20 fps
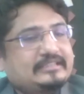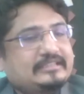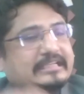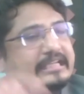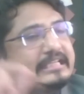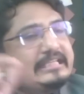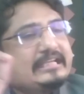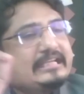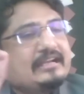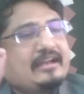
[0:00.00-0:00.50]

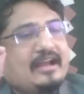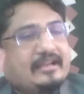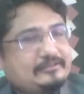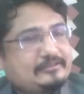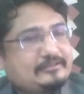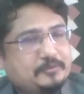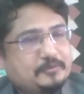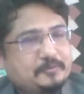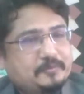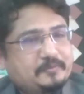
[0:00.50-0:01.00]
in the
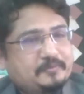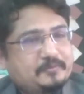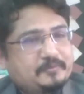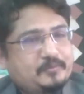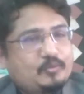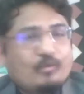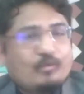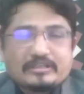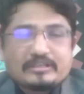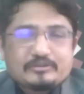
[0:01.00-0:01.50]
classroom
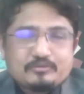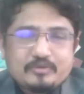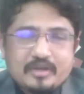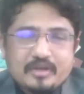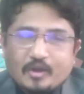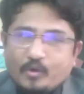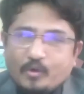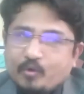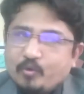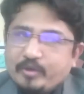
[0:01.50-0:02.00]
once we
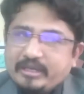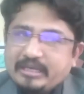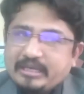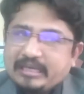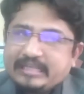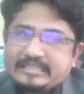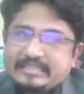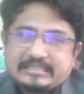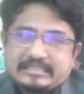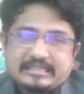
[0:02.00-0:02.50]
are going
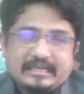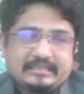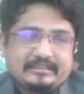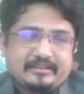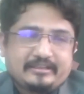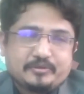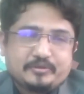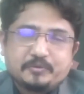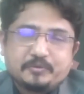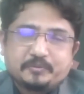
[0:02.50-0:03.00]
inside
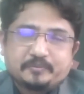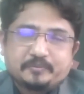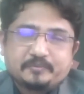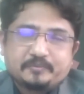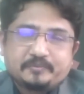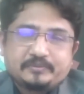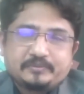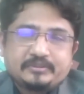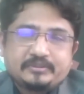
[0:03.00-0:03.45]
the room?